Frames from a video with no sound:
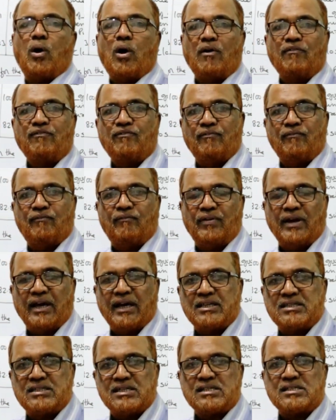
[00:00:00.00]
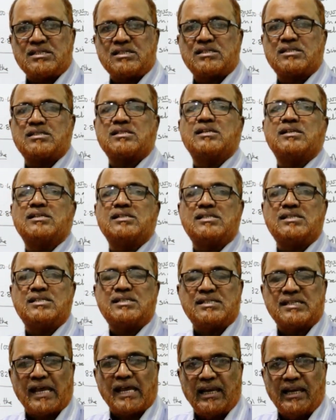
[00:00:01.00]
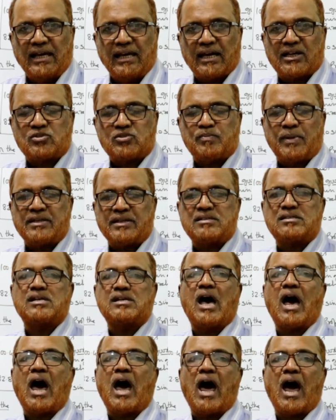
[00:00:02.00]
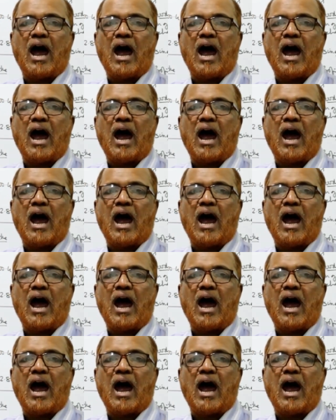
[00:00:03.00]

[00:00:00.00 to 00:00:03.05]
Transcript: of wages, selling expense